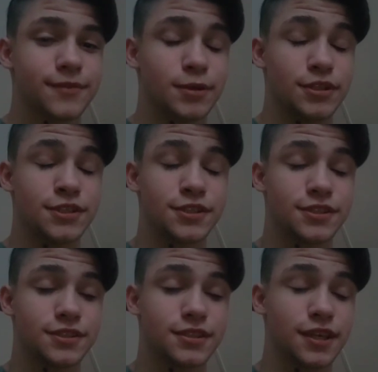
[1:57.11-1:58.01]
Which,
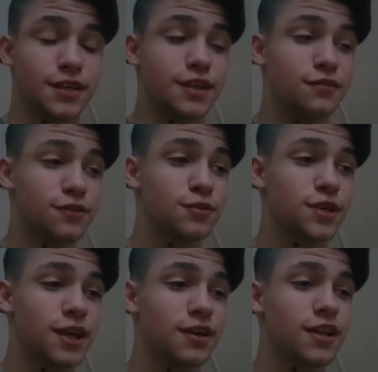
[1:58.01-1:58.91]
if you
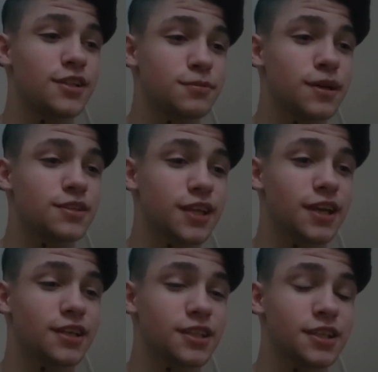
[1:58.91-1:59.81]
care less about
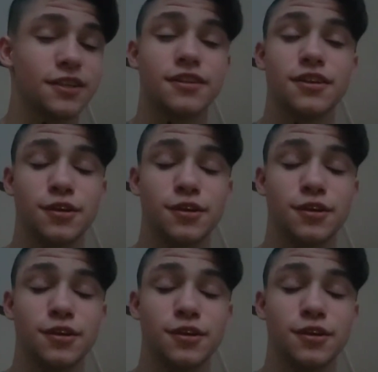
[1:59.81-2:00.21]
staying clean,